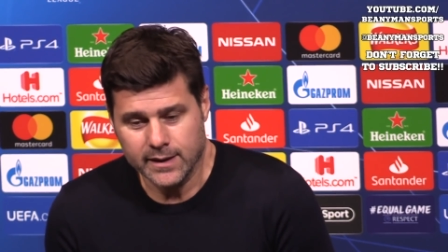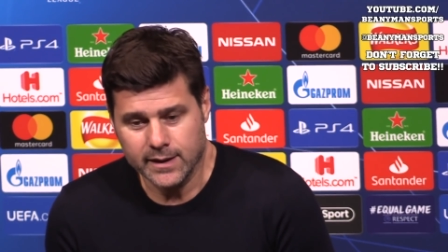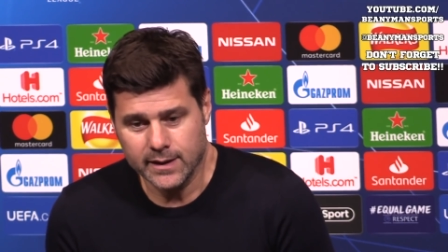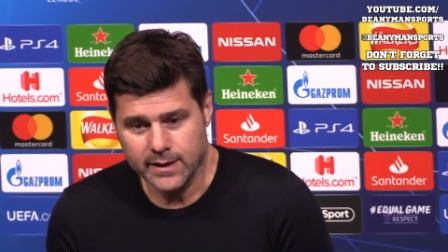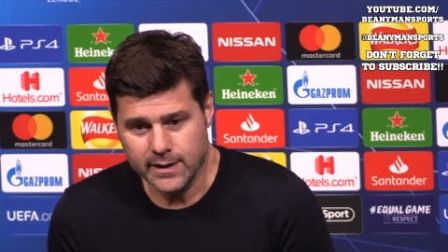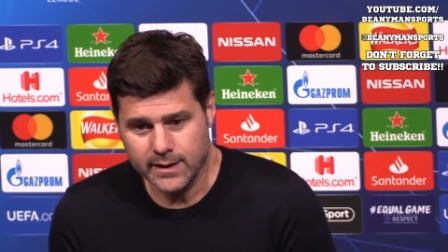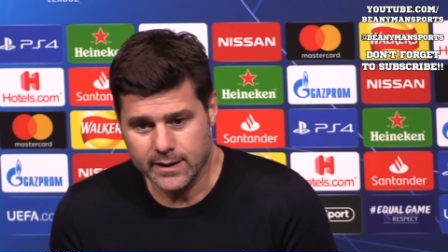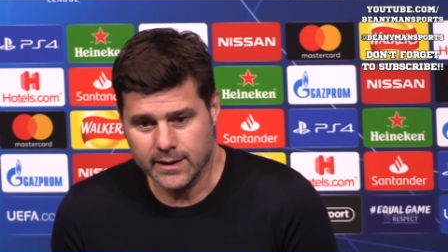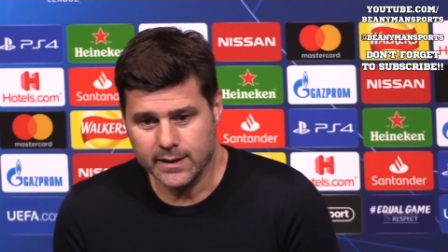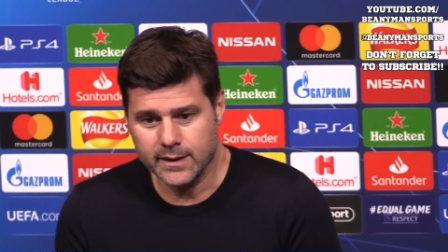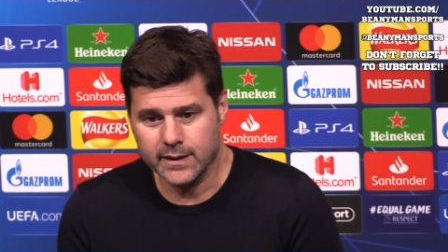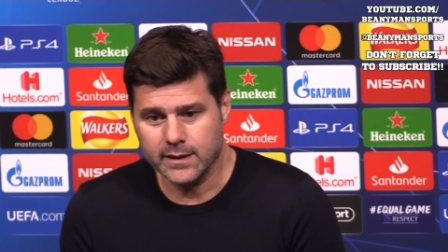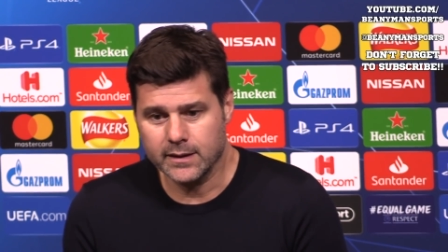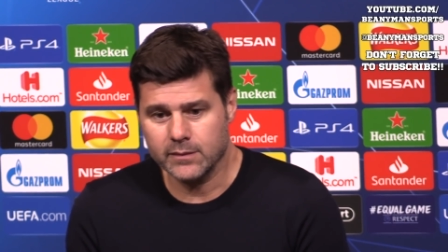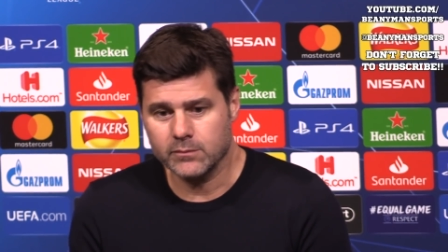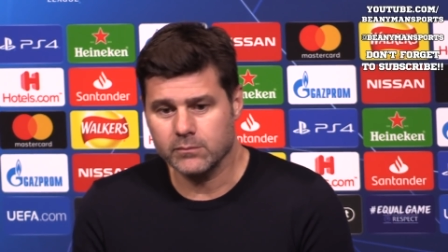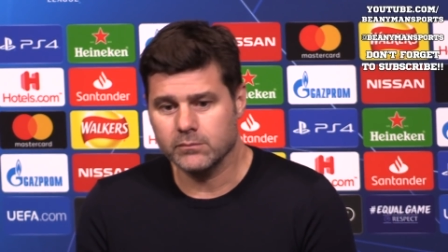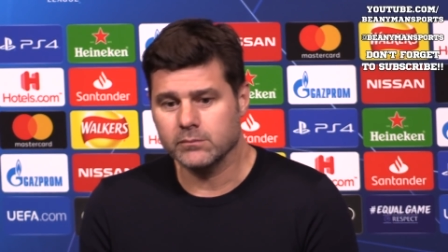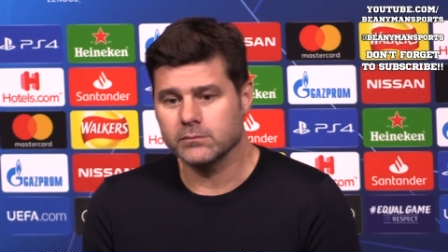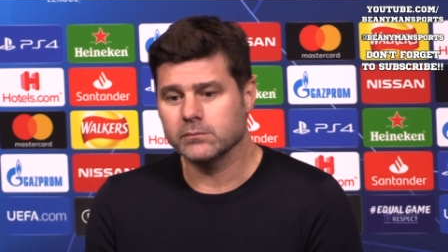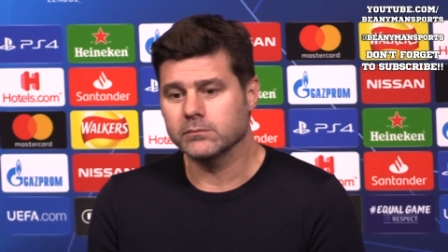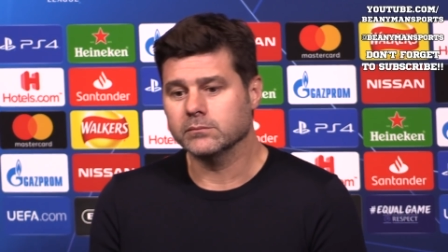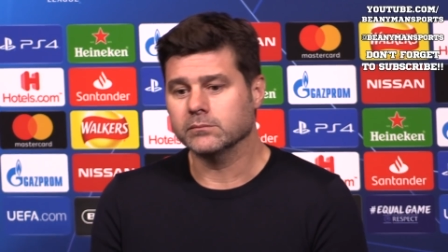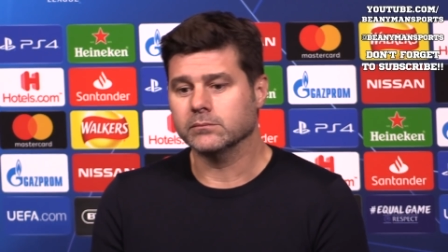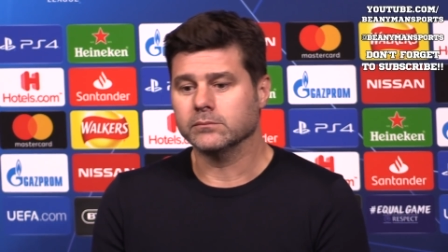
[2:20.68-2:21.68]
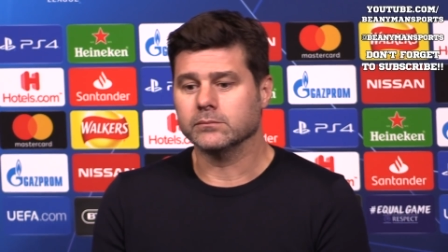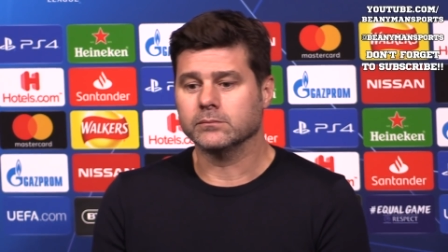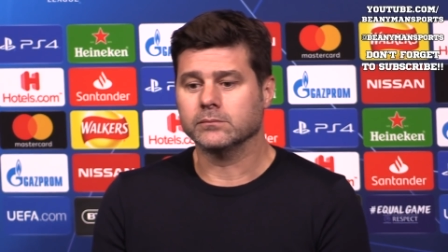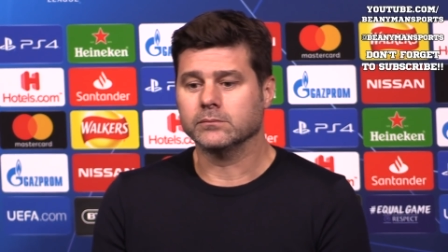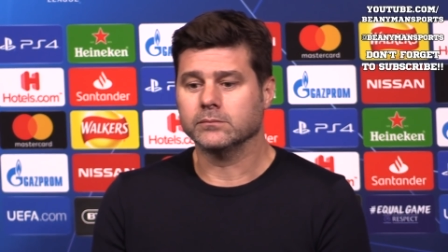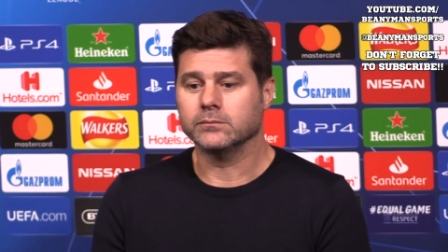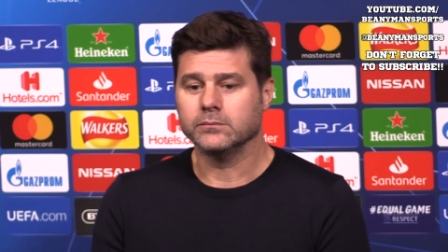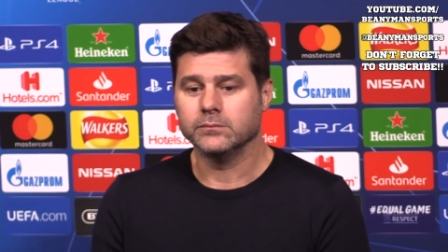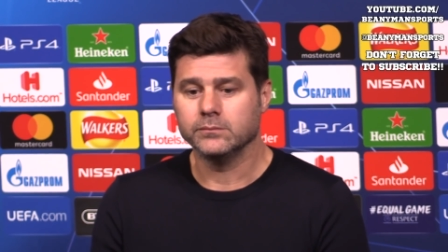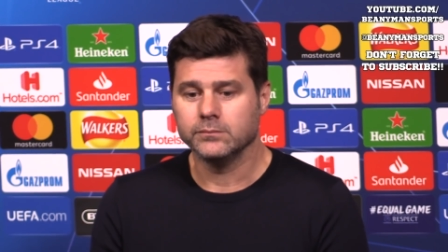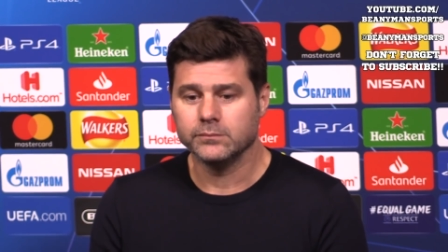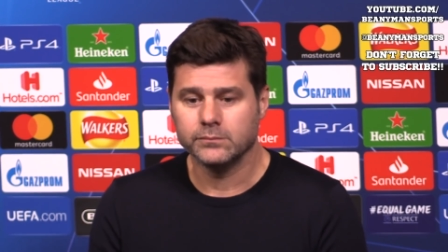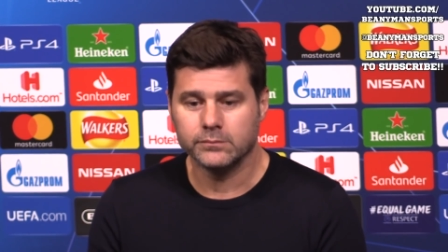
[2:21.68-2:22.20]

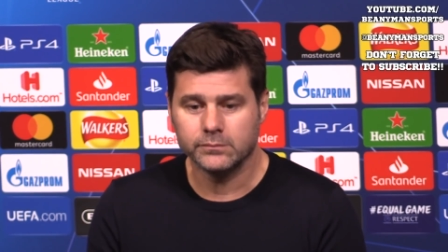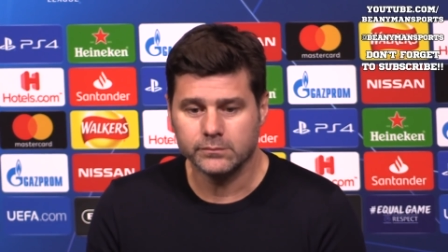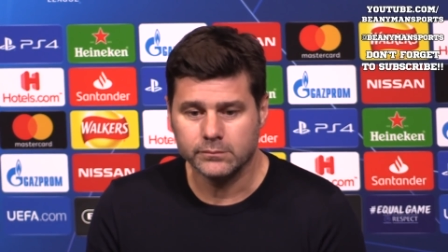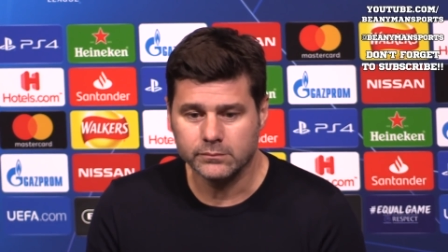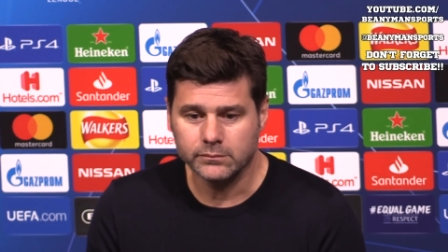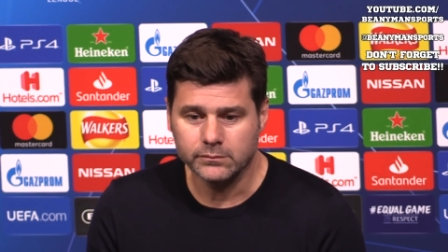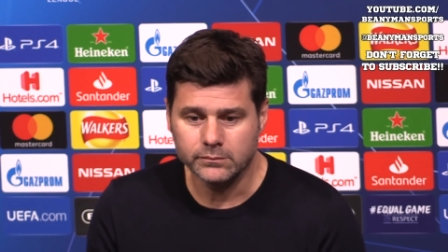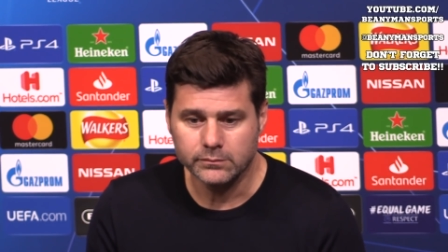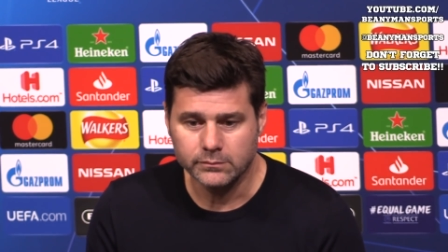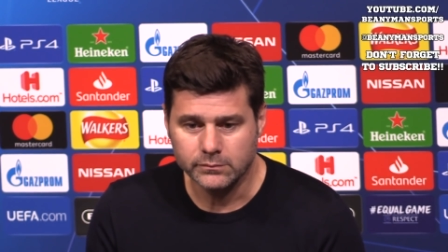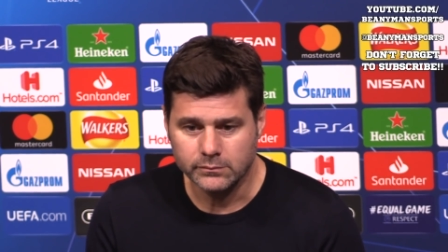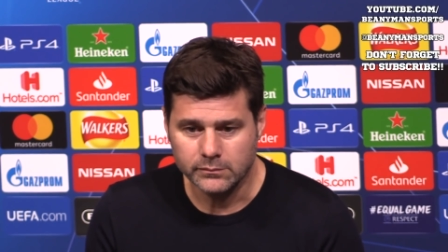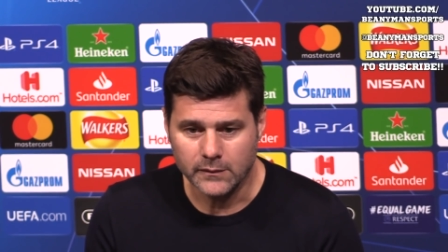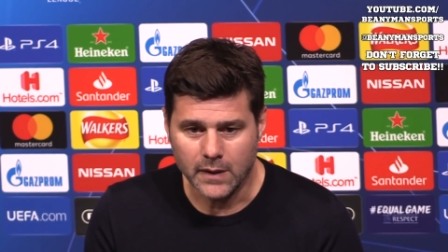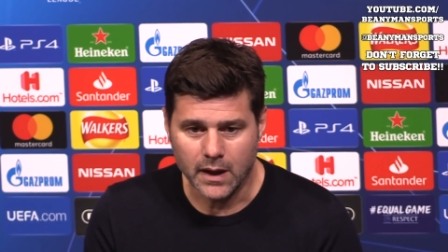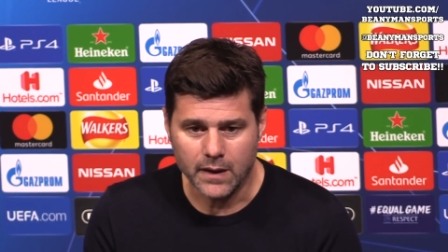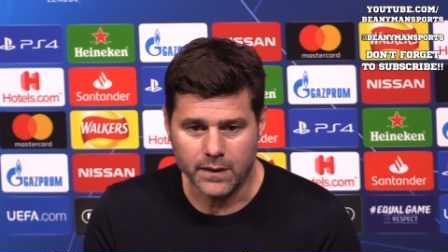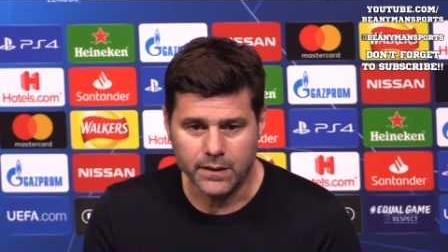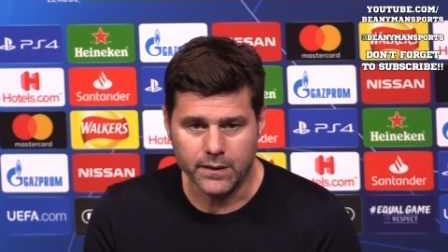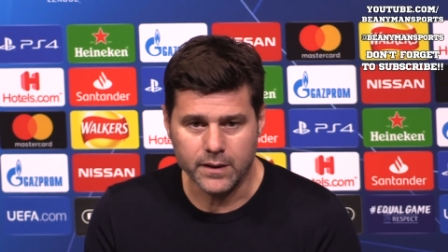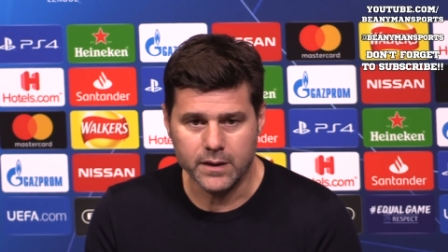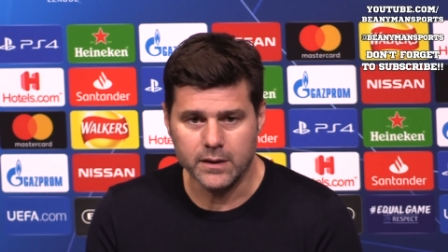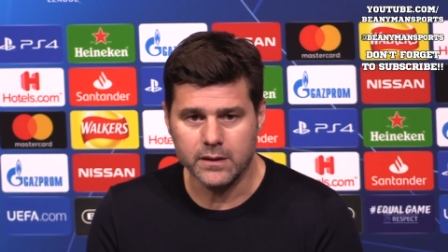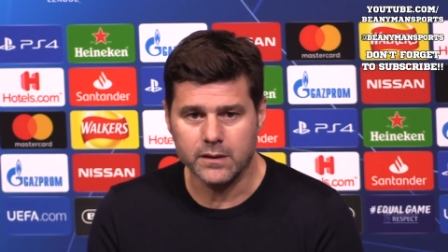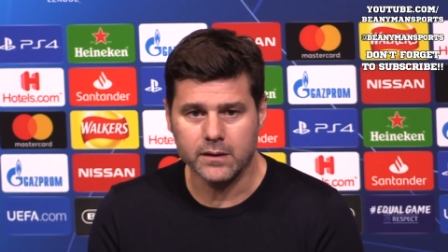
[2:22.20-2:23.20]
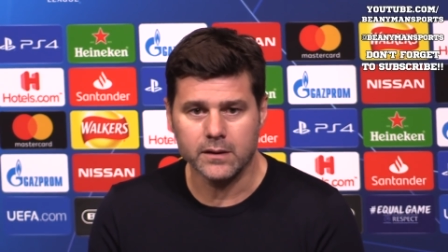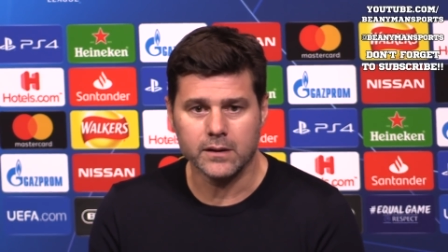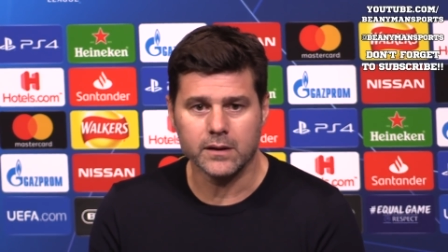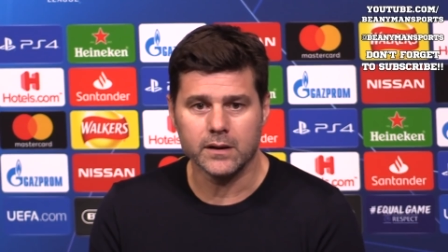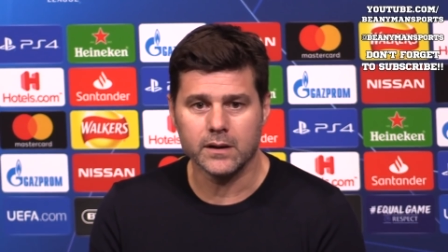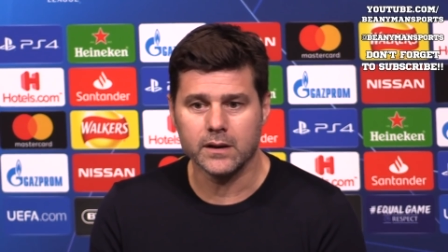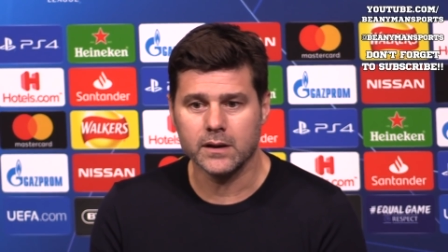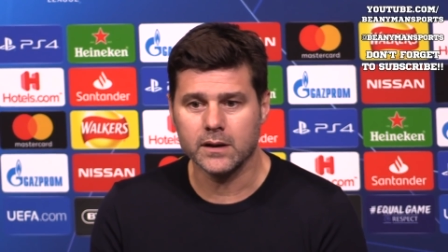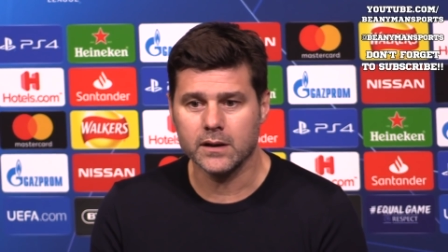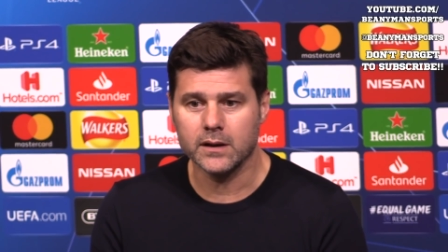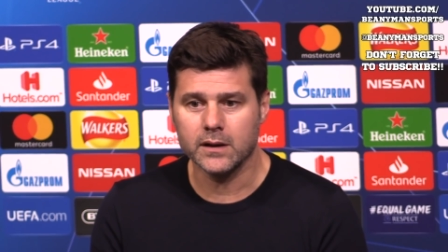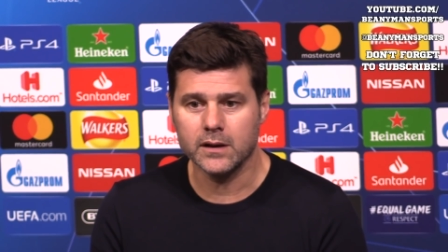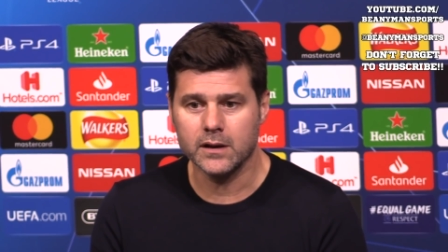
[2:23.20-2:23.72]
Um, I think
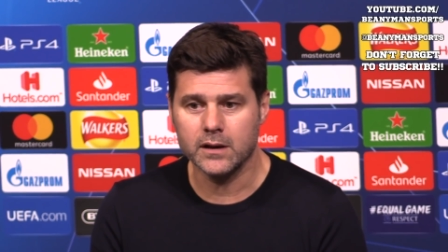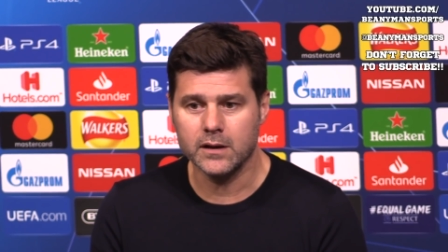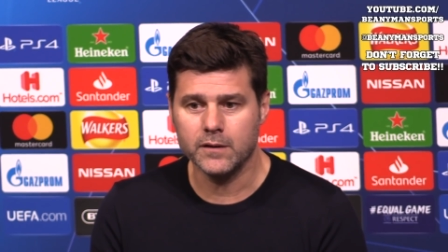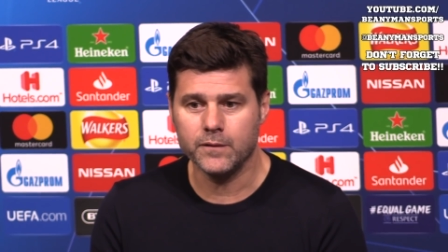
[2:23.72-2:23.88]
uh,